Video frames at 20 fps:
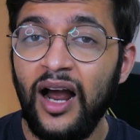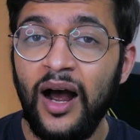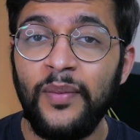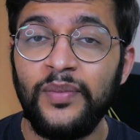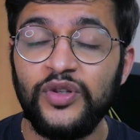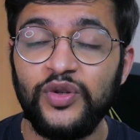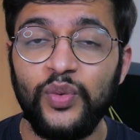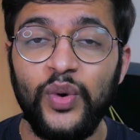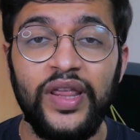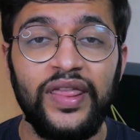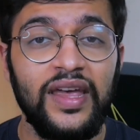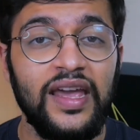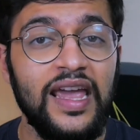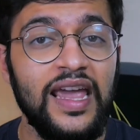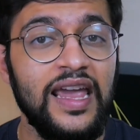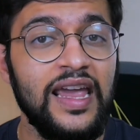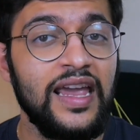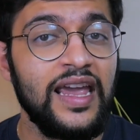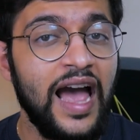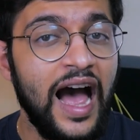comes with
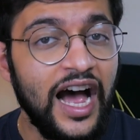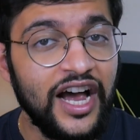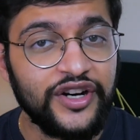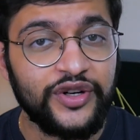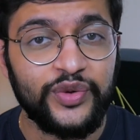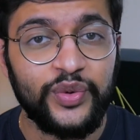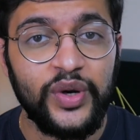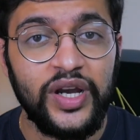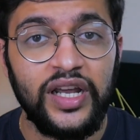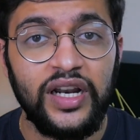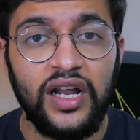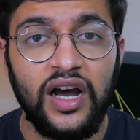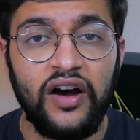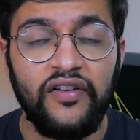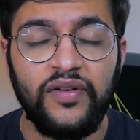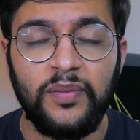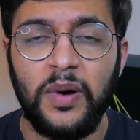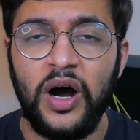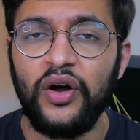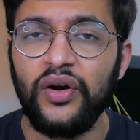a hash rate
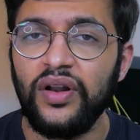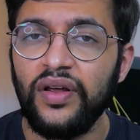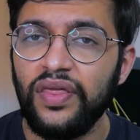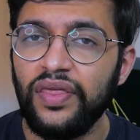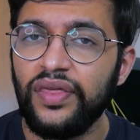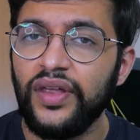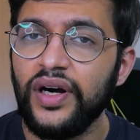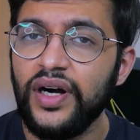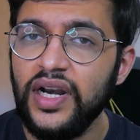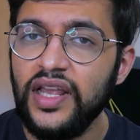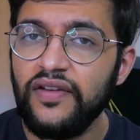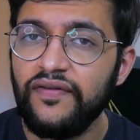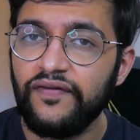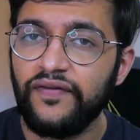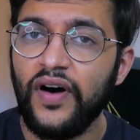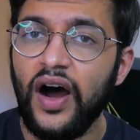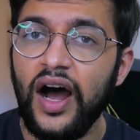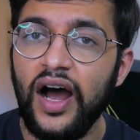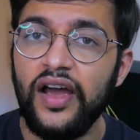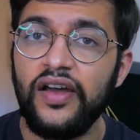of about
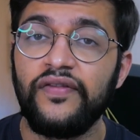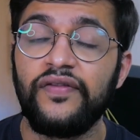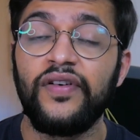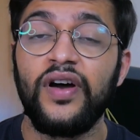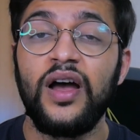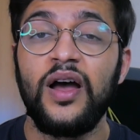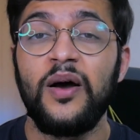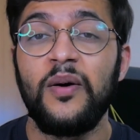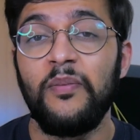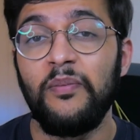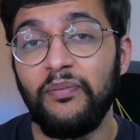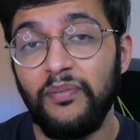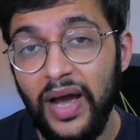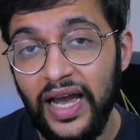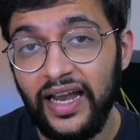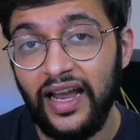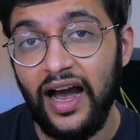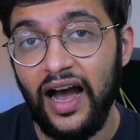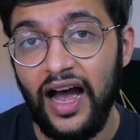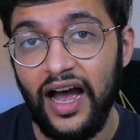35
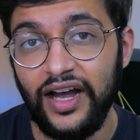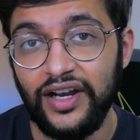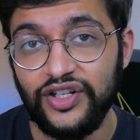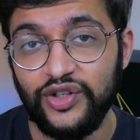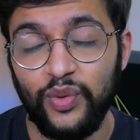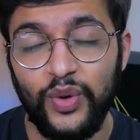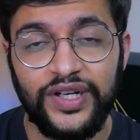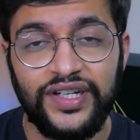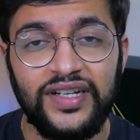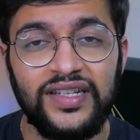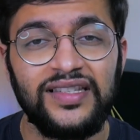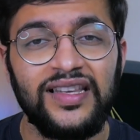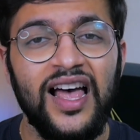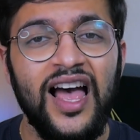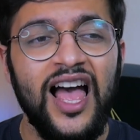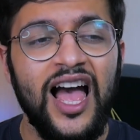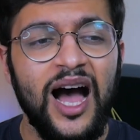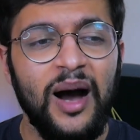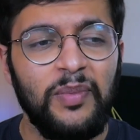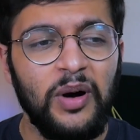megahash, which is
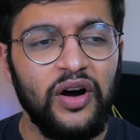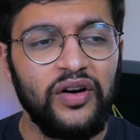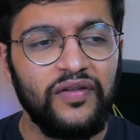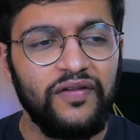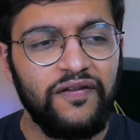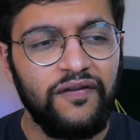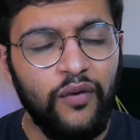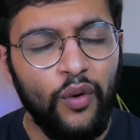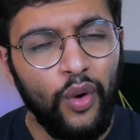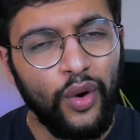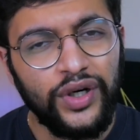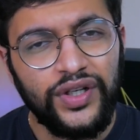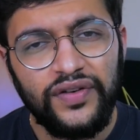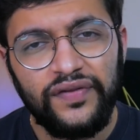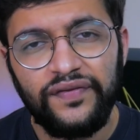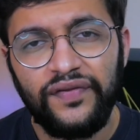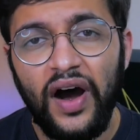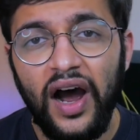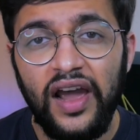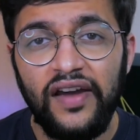about four to
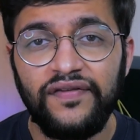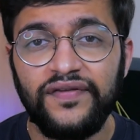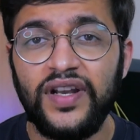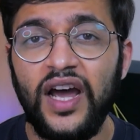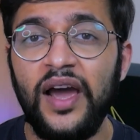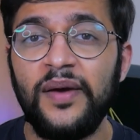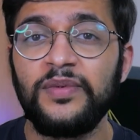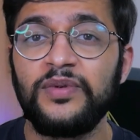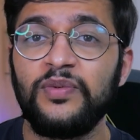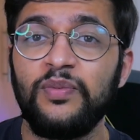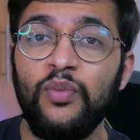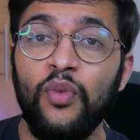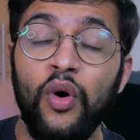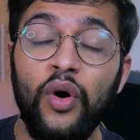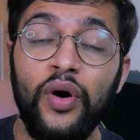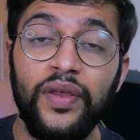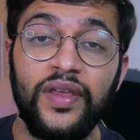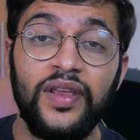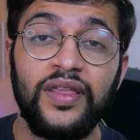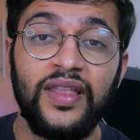five times
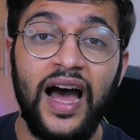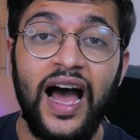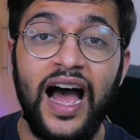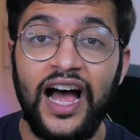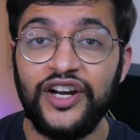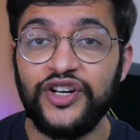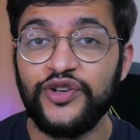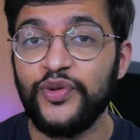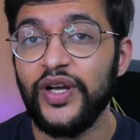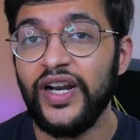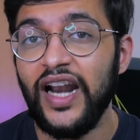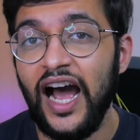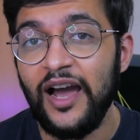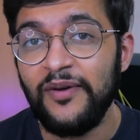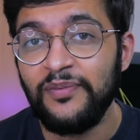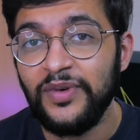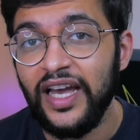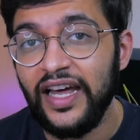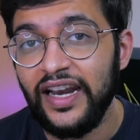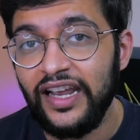more than the hash rate
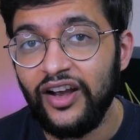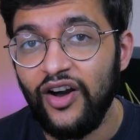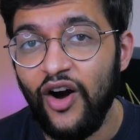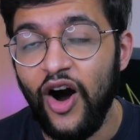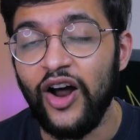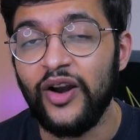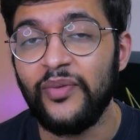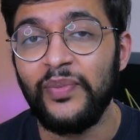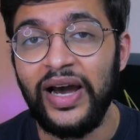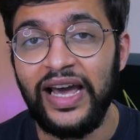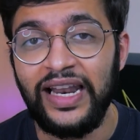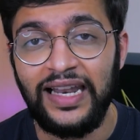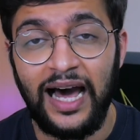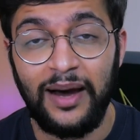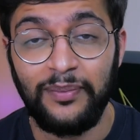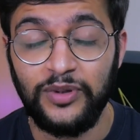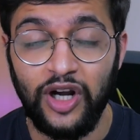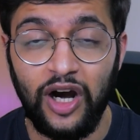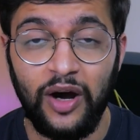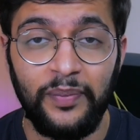I'm getting on my
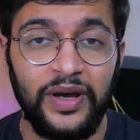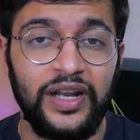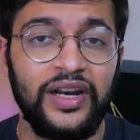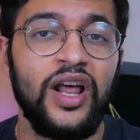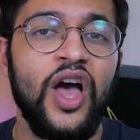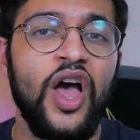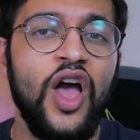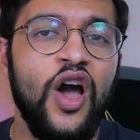laptop. And